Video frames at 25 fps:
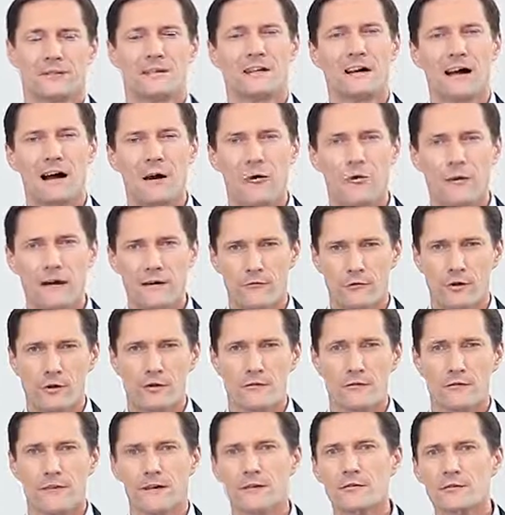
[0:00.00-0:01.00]

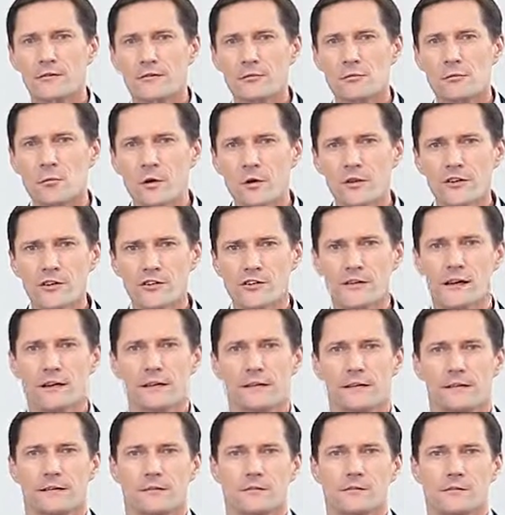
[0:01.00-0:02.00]
However, there is one
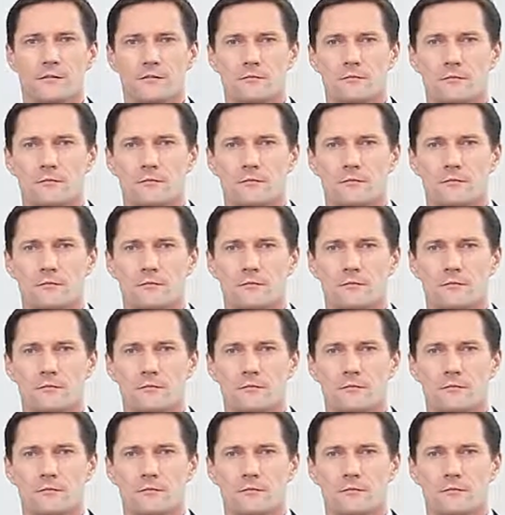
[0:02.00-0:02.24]
challenge,